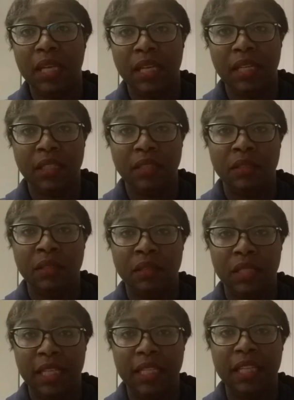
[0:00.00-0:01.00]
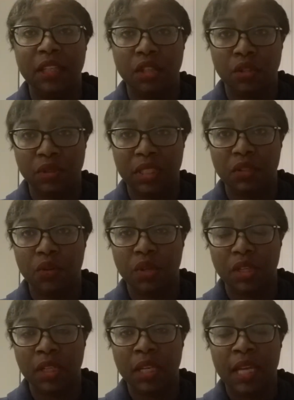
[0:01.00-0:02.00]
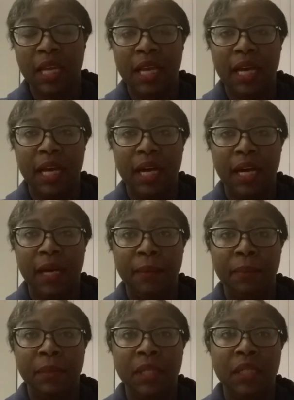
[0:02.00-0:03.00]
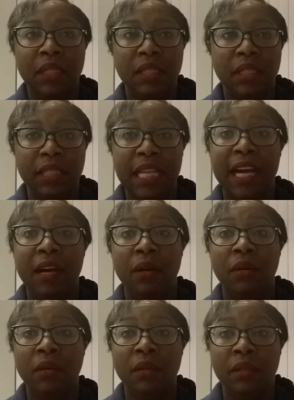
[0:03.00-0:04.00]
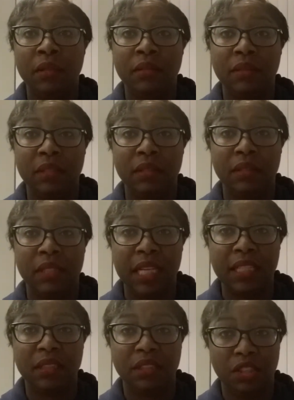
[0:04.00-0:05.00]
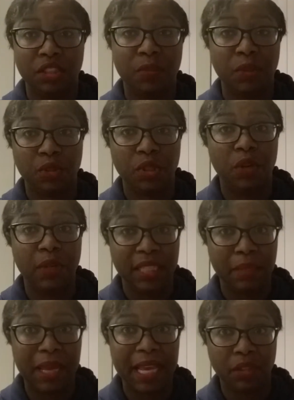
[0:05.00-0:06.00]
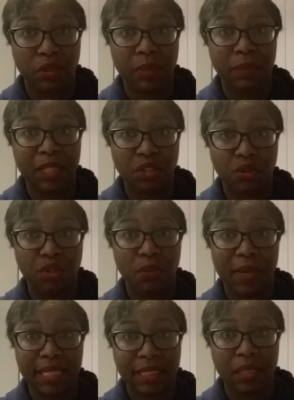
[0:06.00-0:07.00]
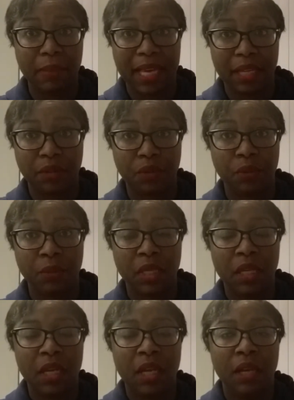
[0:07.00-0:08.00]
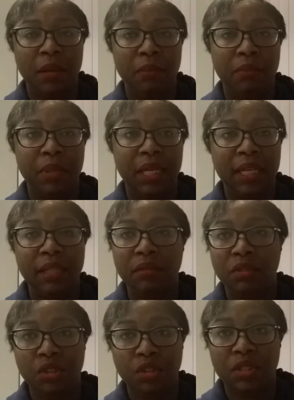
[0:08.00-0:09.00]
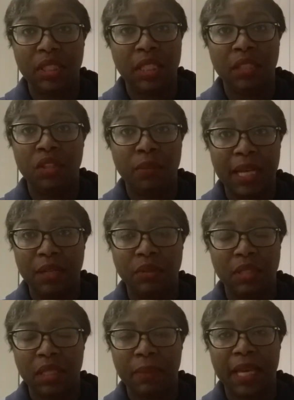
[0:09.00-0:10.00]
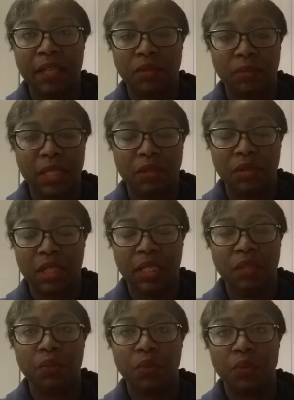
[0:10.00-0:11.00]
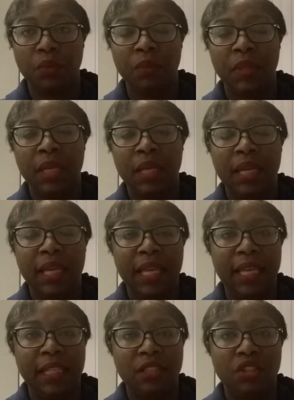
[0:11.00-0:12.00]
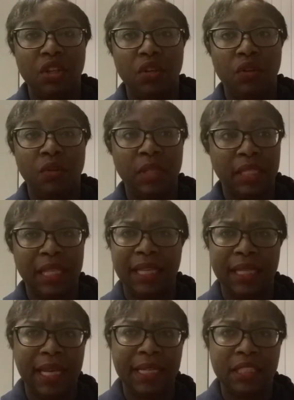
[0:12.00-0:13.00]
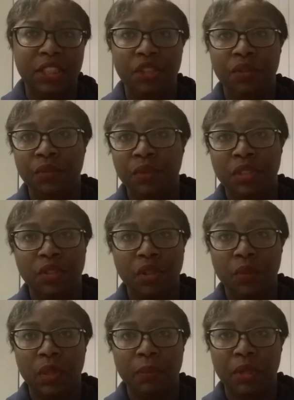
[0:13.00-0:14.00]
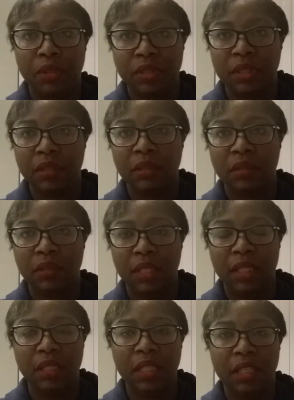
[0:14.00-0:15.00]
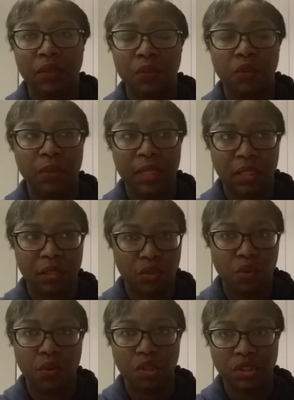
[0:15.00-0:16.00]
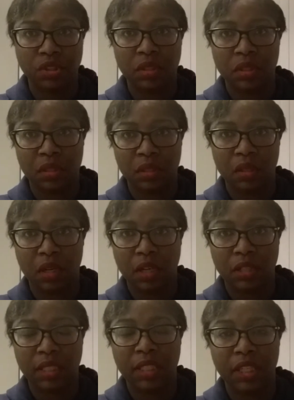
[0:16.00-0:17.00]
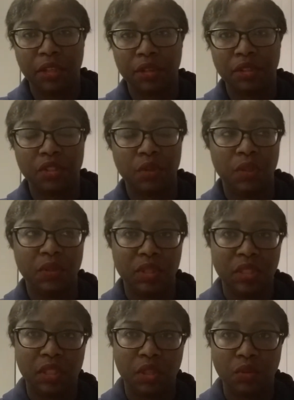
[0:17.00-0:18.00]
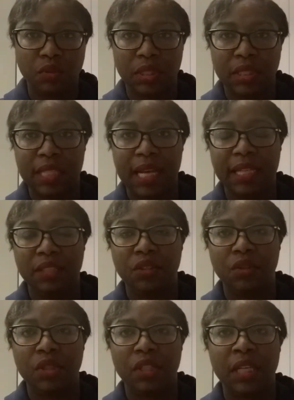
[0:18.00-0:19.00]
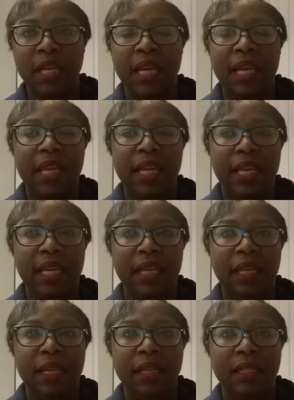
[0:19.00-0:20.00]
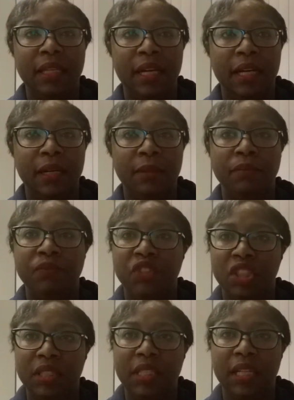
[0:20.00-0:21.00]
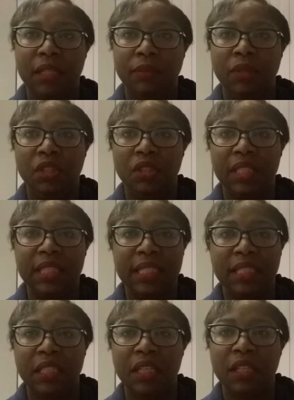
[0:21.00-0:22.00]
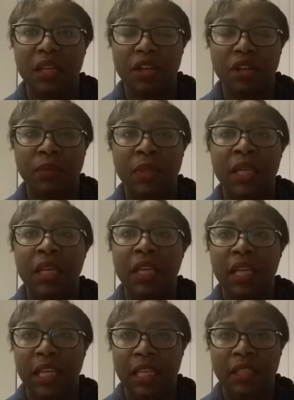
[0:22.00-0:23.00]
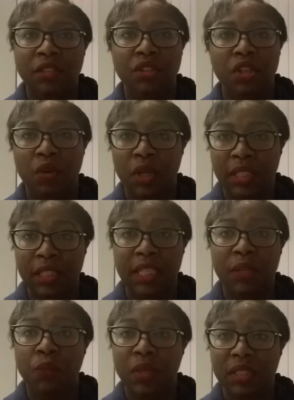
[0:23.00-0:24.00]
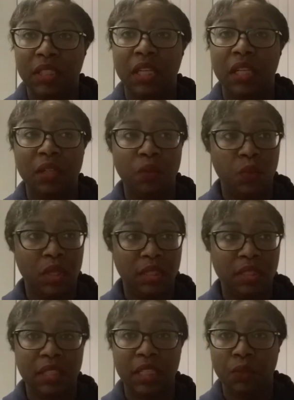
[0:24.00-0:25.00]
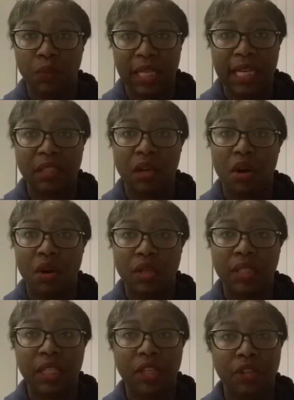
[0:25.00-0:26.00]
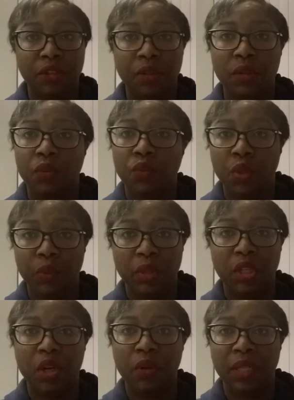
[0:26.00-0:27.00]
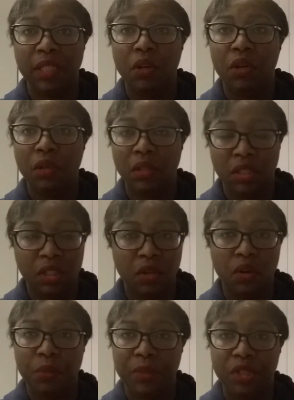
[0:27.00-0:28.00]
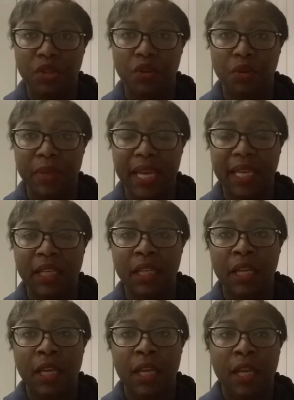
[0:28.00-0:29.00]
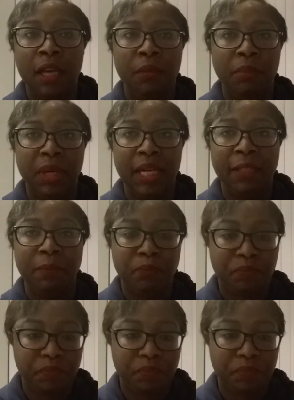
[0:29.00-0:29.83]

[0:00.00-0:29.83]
and, and then close the door. Um, now, that you're supposed to go in the bathroom and make sure nobody's in the bathroom. But usually nobody was in the bathroom, they're in the room. And so, in like an ICU, there's only one person in, in the room and the doors are clear. So you just close the slide door and um, just tell them, you know, the testing the alarm. And, you know, and then once they once we got the all clear, we would go and, you know, open the door back. But,